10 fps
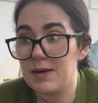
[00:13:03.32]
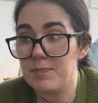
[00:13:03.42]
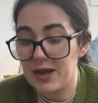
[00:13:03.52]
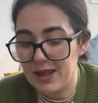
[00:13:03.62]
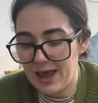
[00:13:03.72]

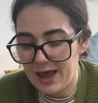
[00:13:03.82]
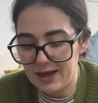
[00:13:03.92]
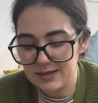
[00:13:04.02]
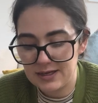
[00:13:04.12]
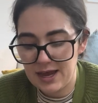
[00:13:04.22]
bucket
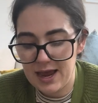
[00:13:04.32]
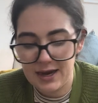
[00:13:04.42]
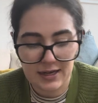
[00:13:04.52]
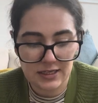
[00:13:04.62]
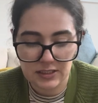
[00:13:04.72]
hat,
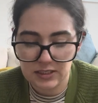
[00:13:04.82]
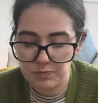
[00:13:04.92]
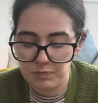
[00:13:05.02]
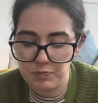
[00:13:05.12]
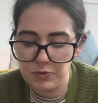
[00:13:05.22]
and it's this
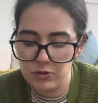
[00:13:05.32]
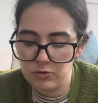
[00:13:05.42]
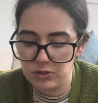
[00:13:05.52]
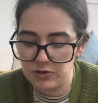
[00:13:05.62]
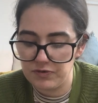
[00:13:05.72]

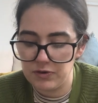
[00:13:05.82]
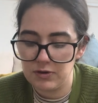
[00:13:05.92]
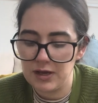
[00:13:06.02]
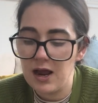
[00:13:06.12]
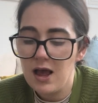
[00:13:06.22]

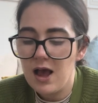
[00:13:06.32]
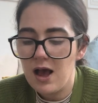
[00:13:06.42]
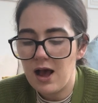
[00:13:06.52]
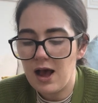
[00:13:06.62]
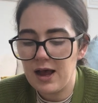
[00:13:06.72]
beautiful,
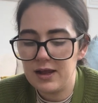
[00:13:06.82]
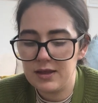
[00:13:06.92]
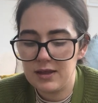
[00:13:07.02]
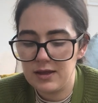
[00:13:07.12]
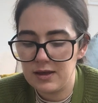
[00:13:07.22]

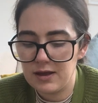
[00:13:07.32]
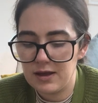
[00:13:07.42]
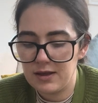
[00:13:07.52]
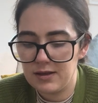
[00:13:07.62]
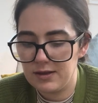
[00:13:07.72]
I'll
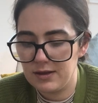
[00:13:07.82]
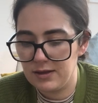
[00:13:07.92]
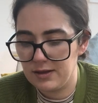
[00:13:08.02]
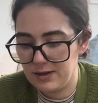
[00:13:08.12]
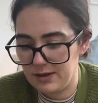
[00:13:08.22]

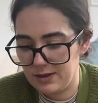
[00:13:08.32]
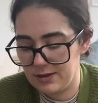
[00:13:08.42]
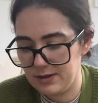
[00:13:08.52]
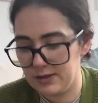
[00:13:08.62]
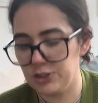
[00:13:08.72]

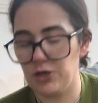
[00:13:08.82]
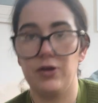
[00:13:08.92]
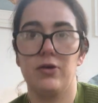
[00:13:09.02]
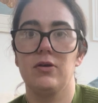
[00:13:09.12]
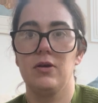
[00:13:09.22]
show
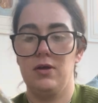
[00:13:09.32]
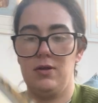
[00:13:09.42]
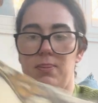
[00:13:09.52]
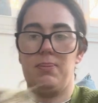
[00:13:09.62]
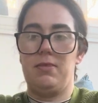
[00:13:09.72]
you.
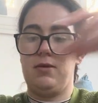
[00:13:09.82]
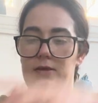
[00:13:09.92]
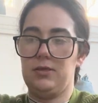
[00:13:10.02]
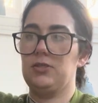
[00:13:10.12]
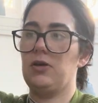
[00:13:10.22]

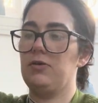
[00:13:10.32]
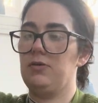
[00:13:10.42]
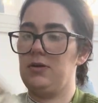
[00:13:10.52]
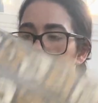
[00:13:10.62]
So